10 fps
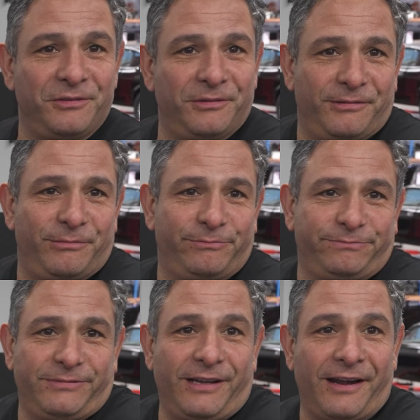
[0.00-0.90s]
you,
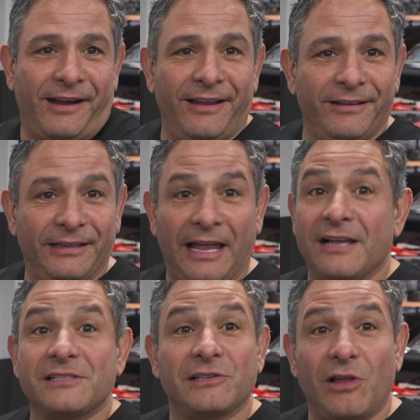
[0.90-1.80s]
I don't know,
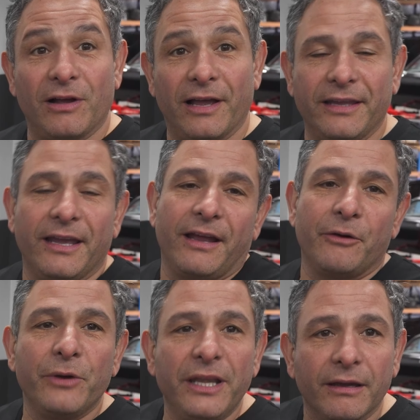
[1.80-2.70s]
lasts longer. Yeah,
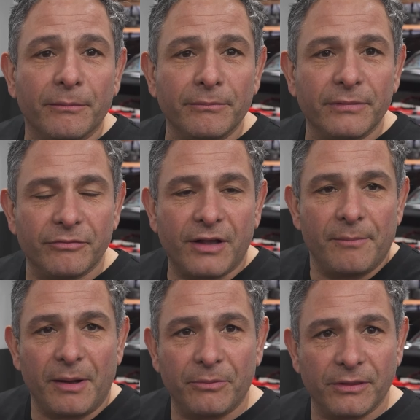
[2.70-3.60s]
Iridium, they've
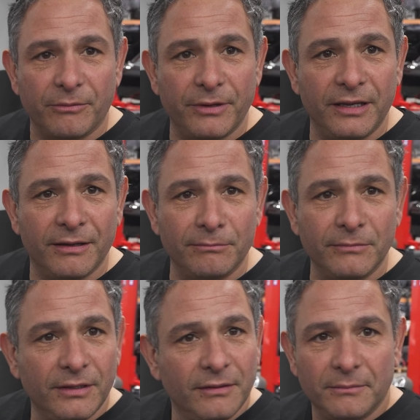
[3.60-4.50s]
come up with Iridium,
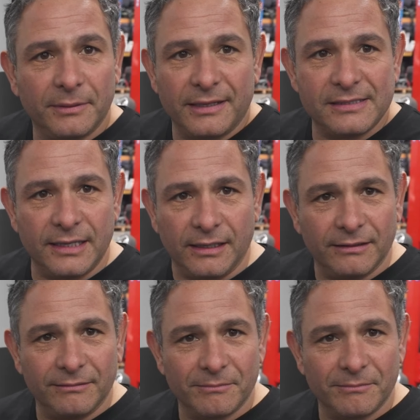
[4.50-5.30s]
but that's it.